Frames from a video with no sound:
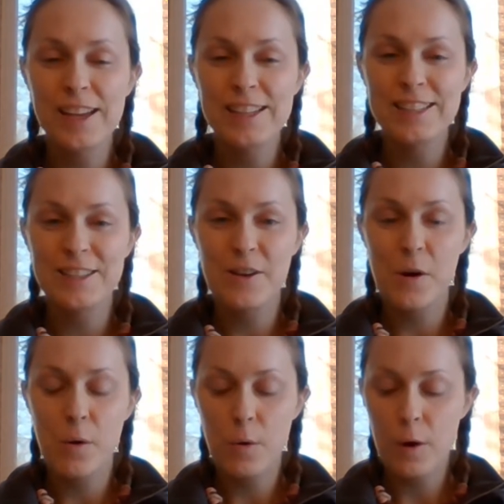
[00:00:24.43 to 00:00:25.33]

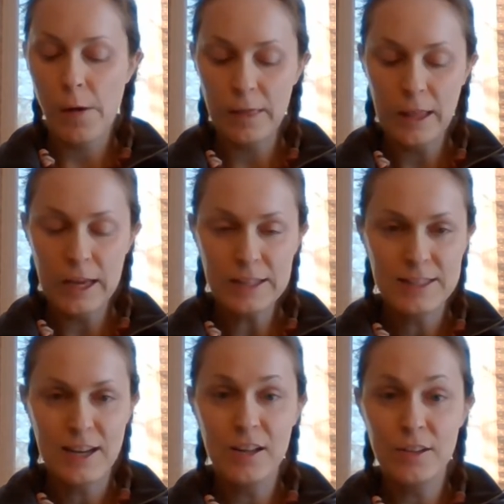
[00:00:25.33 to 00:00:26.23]
So let's
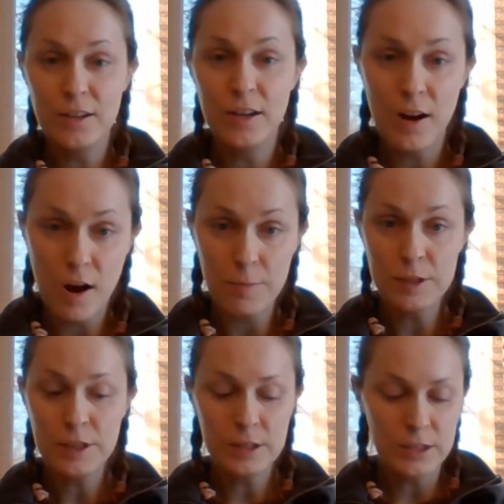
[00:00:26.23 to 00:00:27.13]
take a look at our
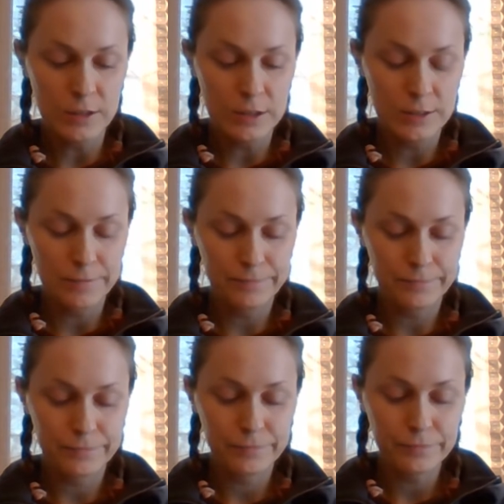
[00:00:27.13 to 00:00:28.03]
materials.
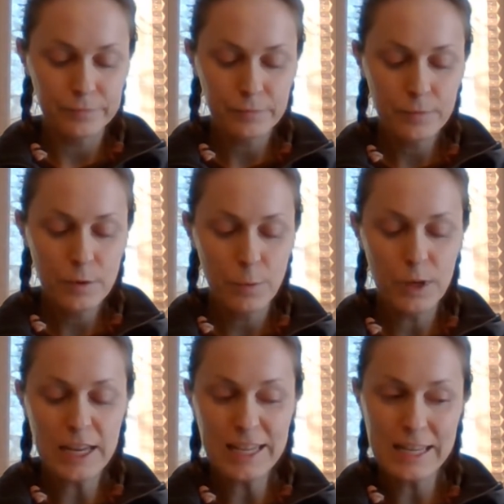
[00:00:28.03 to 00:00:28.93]
We
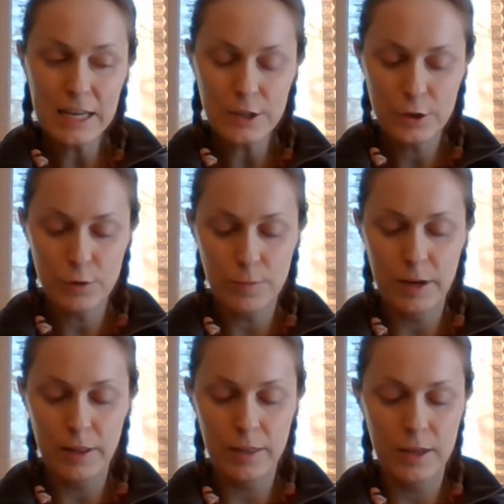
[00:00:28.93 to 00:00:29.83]
didn't get too
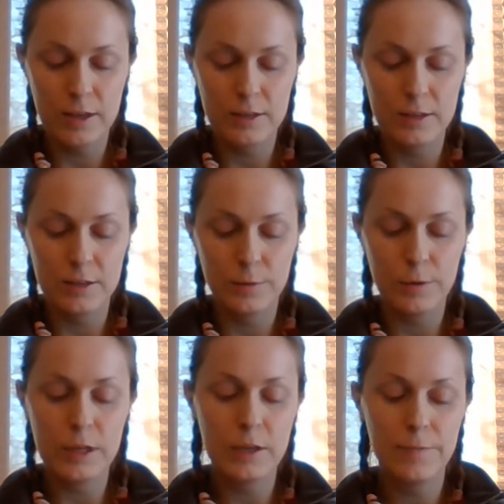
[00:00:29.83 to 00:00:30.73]
many things this
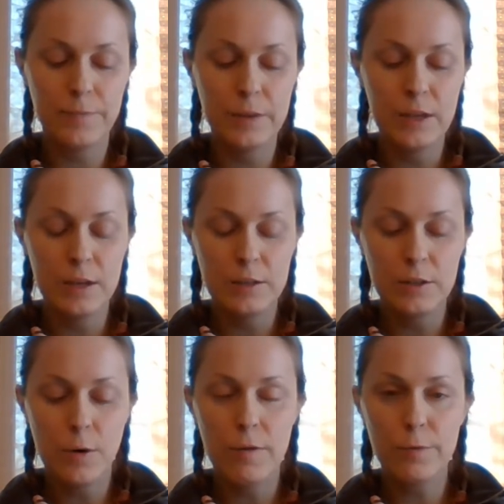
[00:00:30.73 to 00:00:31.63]
week,
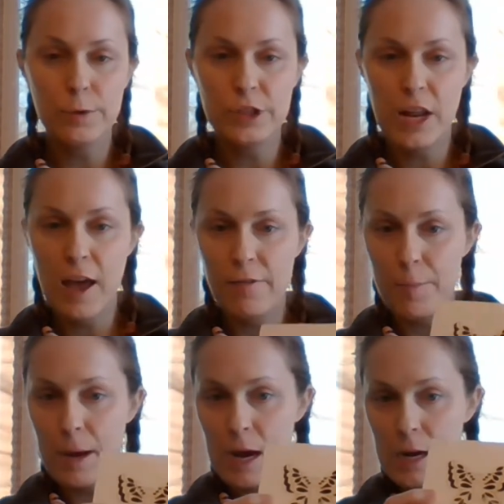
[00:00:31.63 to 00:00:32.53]
so everyone should have a
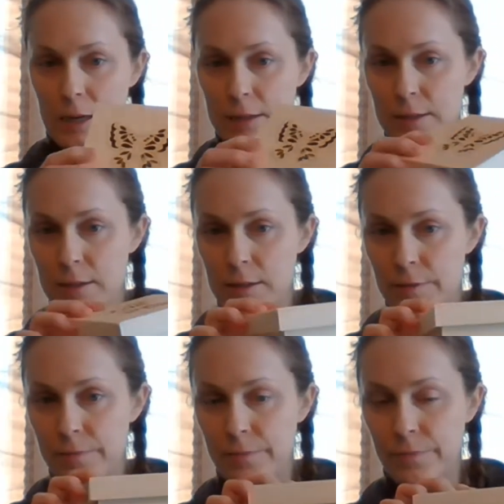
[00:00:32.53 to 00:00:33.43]
box.
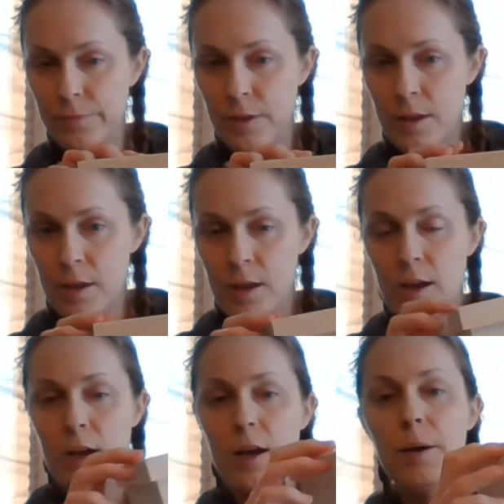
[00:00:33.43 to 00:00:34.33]

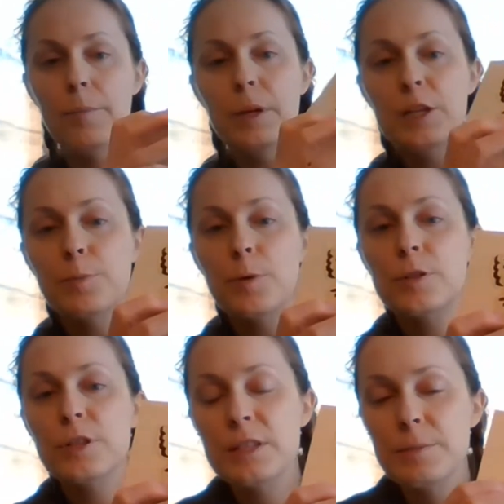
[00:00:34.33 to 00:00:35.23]
Each
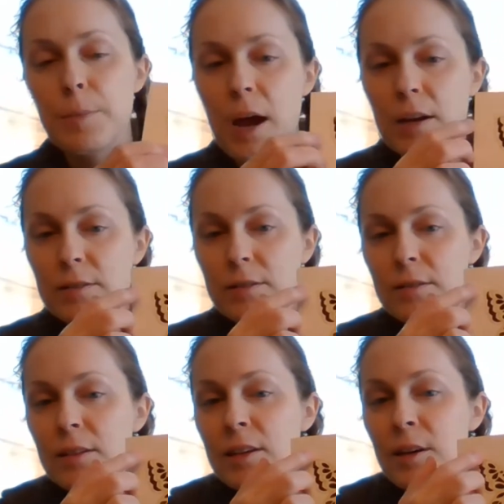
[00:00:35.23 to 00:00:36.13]
person's box
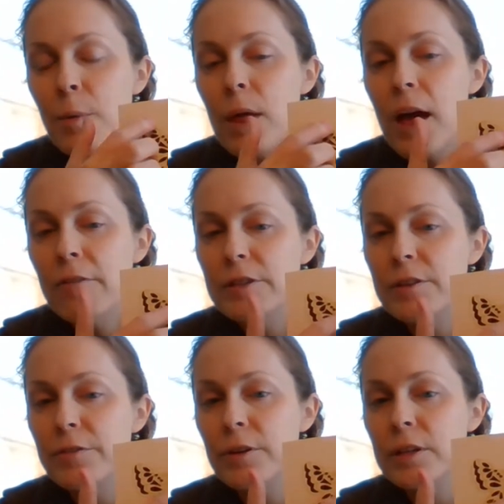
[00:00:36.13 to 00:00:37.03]
will have a
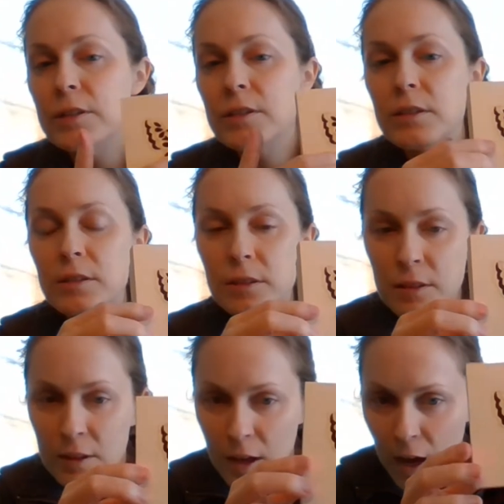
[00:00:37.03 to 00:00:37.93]
different
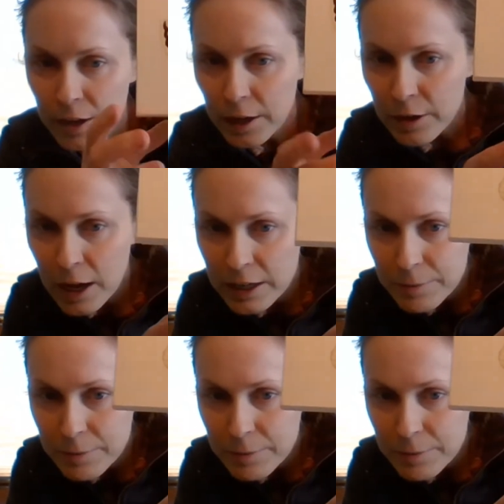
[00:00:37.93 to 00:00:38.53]
cutout on it.